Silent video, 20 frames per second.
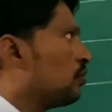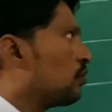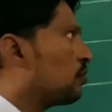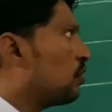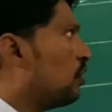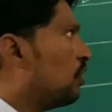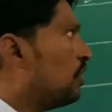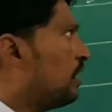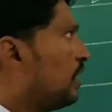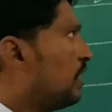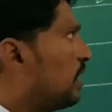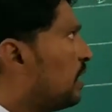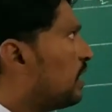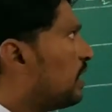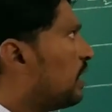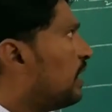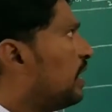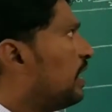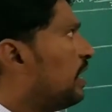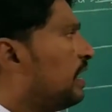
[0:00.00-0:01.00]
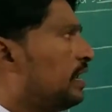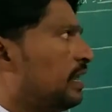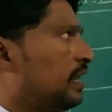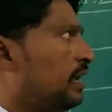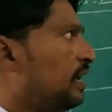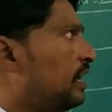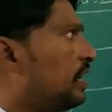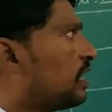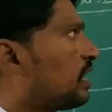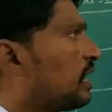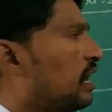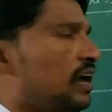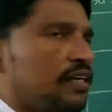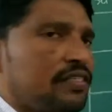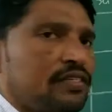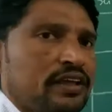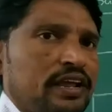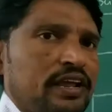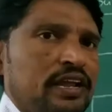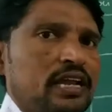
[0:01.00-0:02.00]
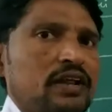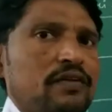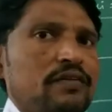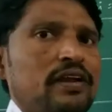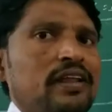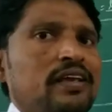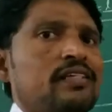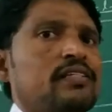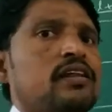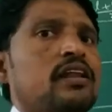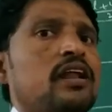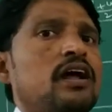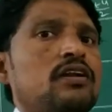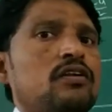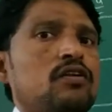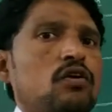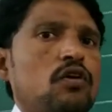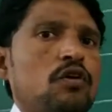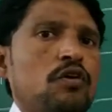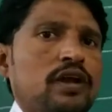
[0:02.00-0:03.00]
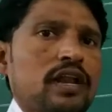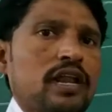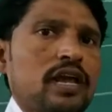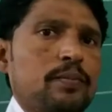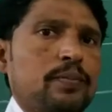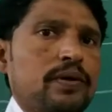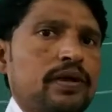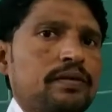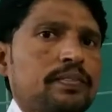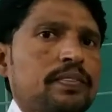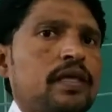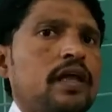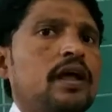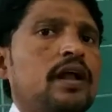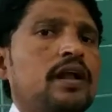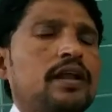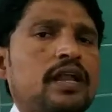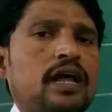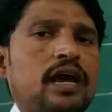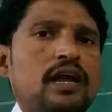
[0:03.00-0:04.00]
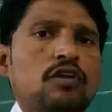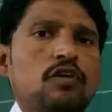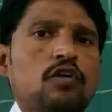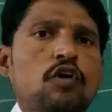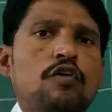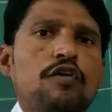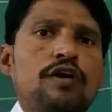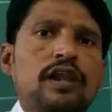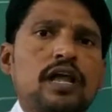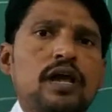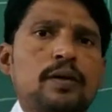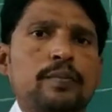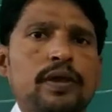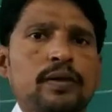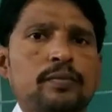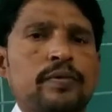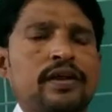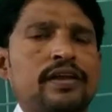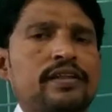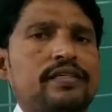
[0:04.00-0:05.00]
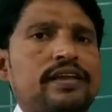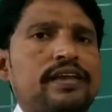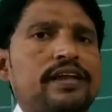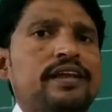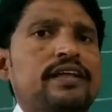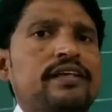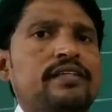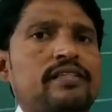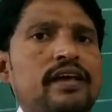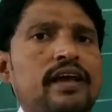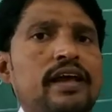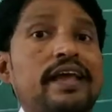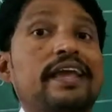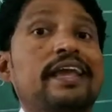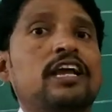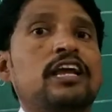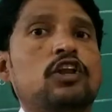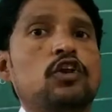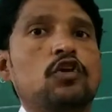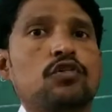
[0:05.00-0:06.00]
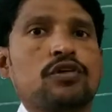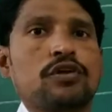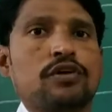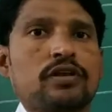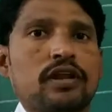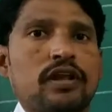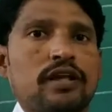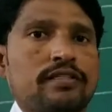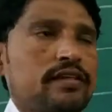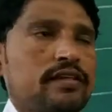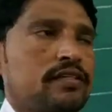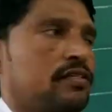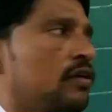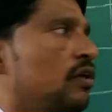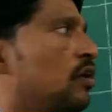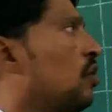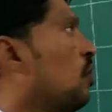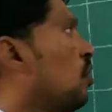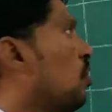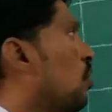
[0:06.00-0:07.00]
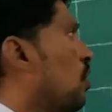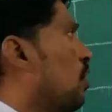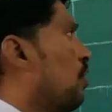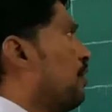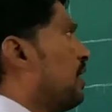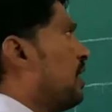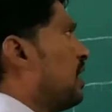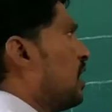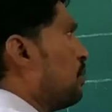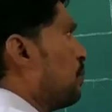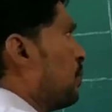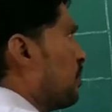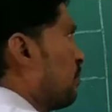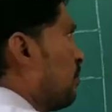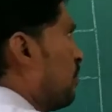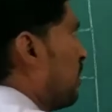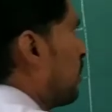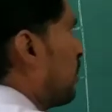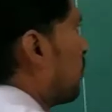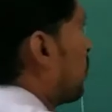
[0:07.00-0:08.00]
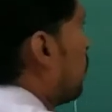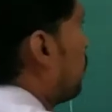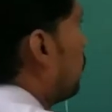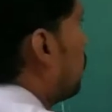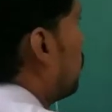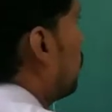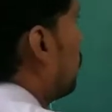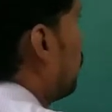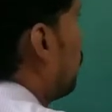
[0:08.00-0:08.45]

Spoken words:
So here any class interval is non-overlapping. Non-overlapping means it is the inclusive classes. Overlapping, for example